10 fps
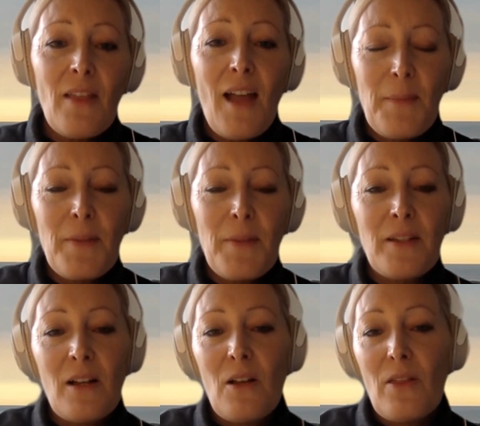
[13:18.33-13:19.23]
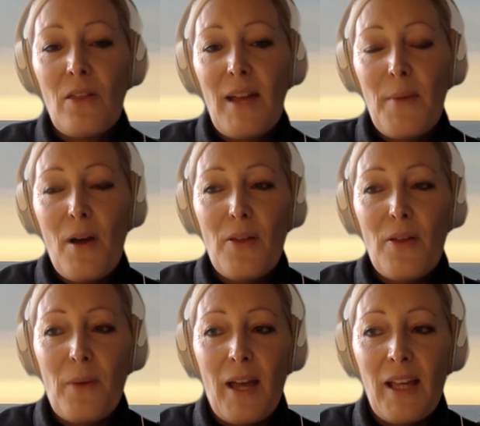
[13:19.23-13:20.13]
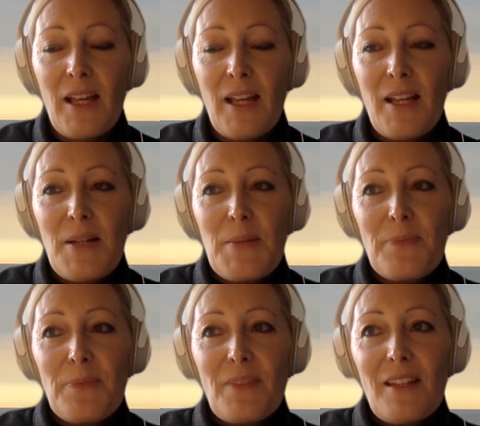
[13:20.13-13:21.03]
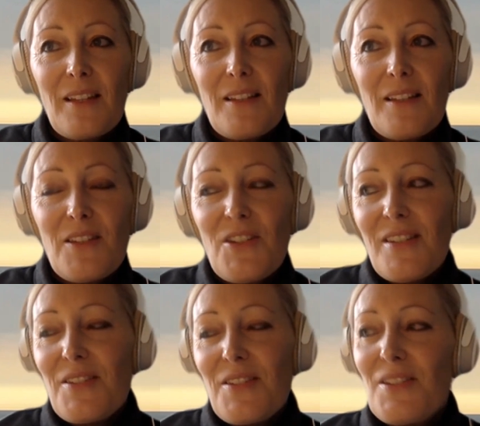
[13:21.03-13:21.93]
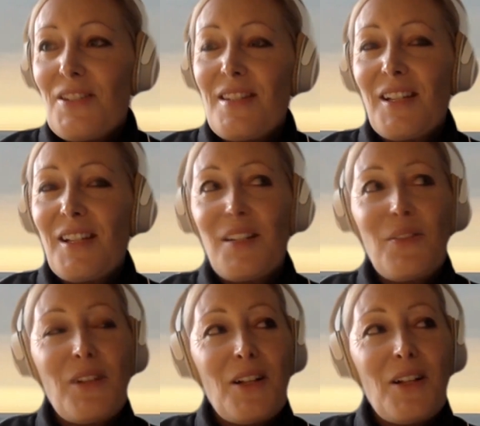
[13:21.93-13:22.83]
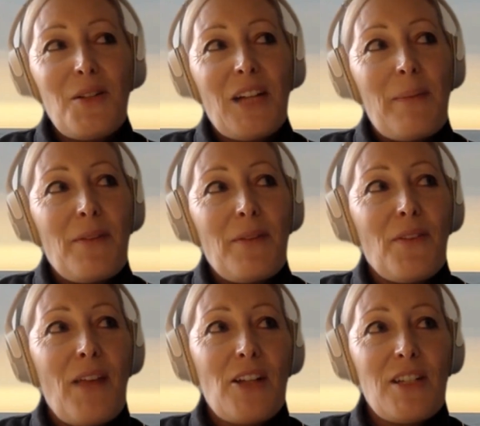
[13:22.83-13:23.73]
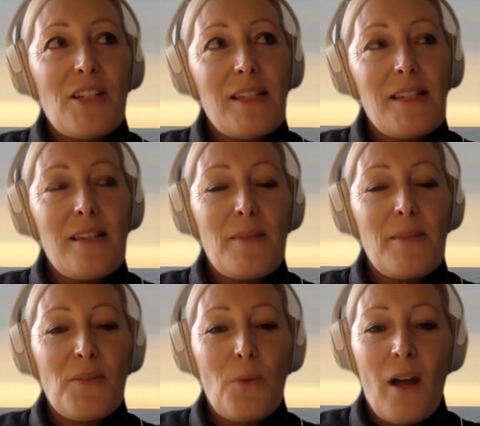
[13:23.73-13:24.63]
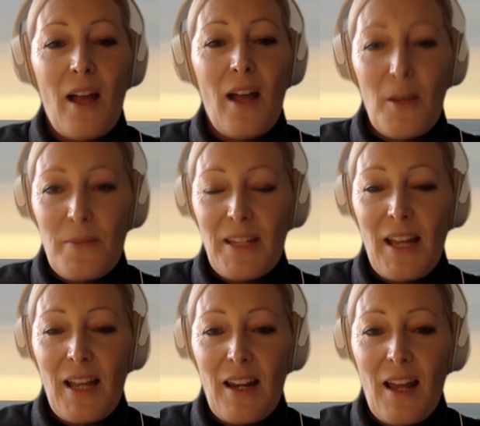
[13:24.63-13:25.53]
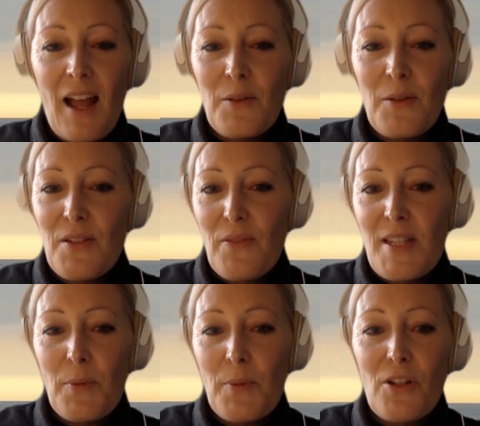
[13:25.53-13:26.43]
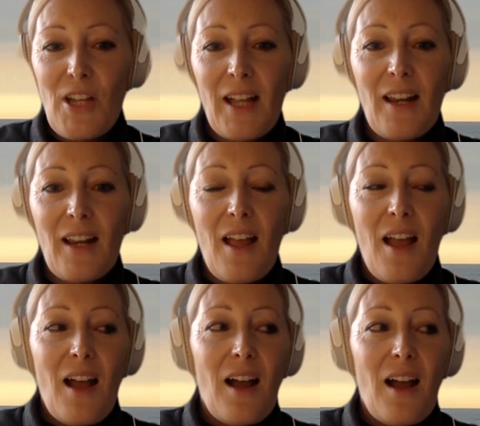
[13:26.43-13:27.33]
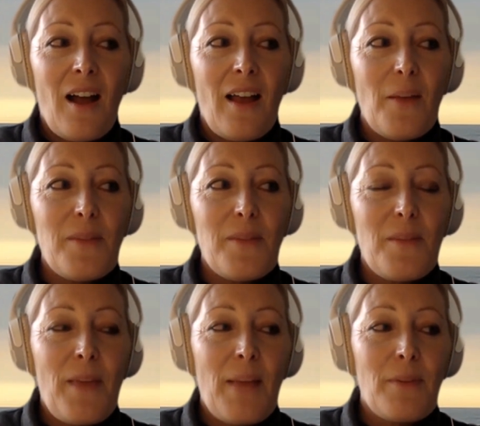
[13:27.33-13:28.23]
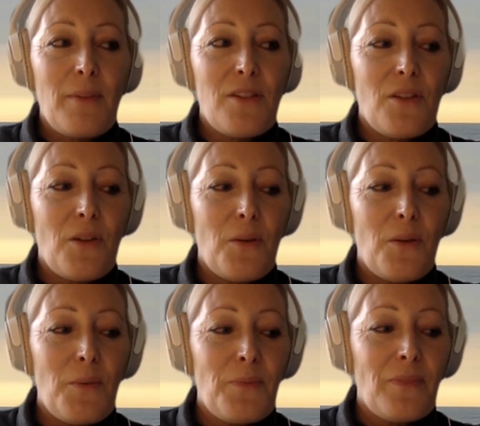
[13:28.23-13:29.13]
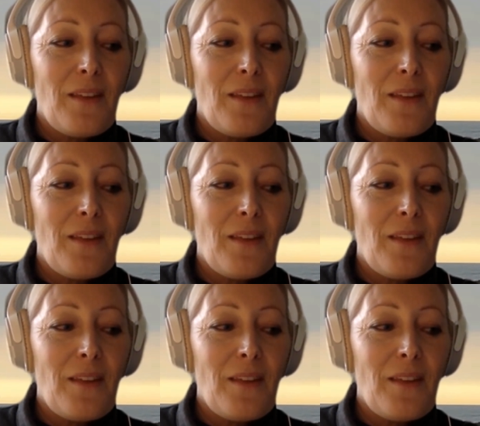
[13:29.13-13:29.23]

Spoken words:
that happen along that pathway? So just to conclude, a couple of reflections in terms of what I hope to get out of this project. I hope to be able to